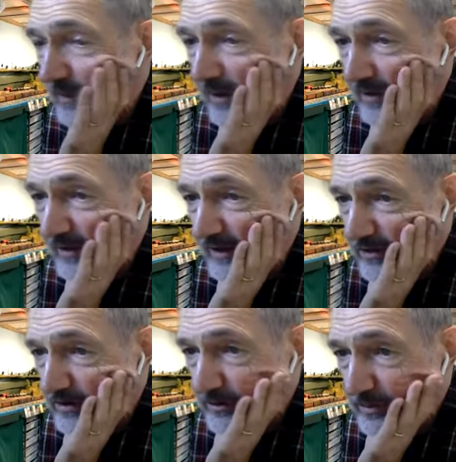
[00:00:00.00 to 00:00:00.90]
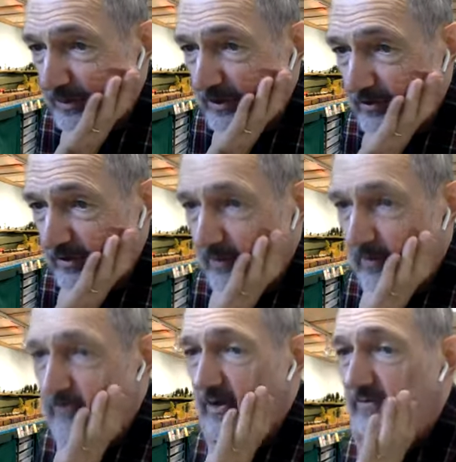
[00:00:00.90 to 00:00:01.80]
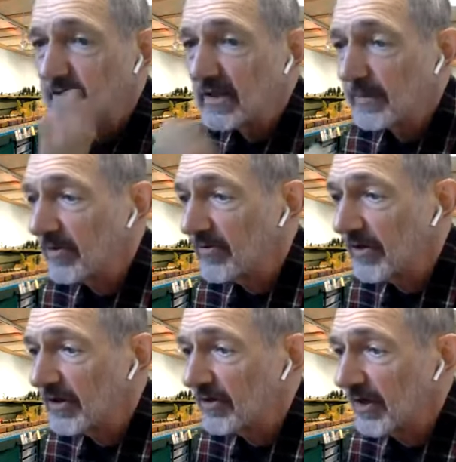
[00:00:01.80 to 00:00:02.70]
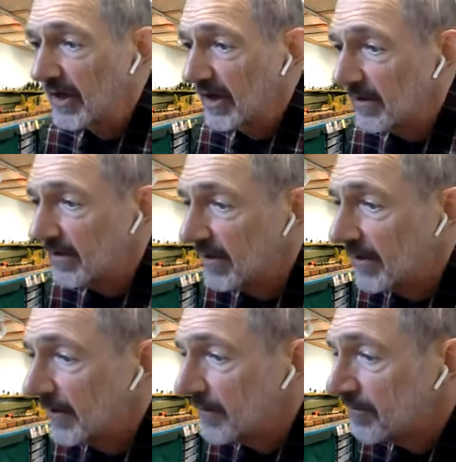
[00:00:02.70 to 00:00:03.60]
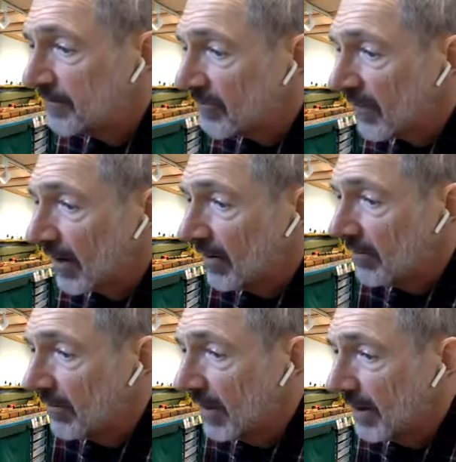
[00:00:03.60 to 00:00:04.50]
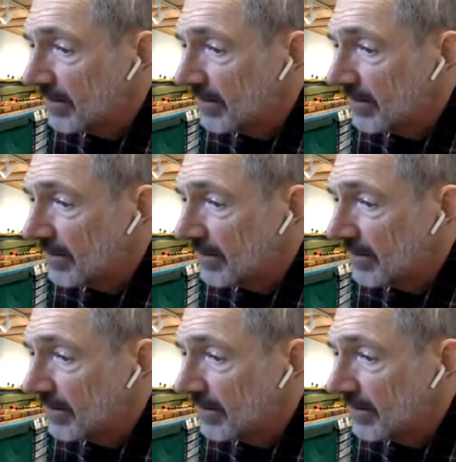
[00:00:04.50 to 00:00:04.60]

about that too, because otherwise you have to keep everything in your head. But